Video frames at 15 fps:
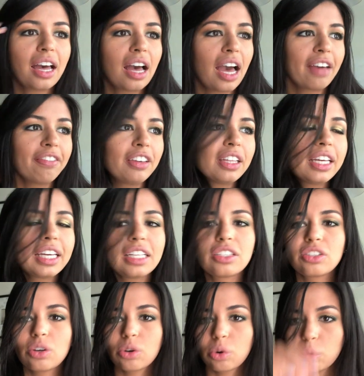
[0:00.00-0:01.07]
I feel like it's
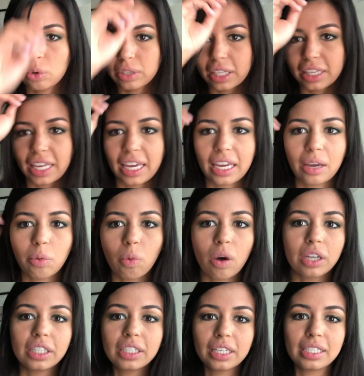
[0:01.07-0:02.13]
so cool that they
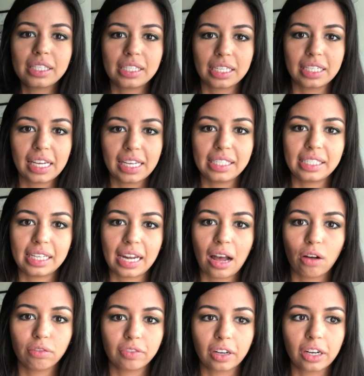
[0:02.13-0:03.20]
wanted us to test it
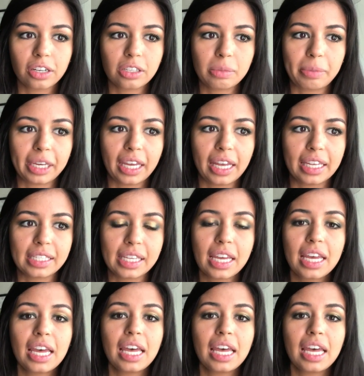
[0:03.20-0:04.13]
out first, because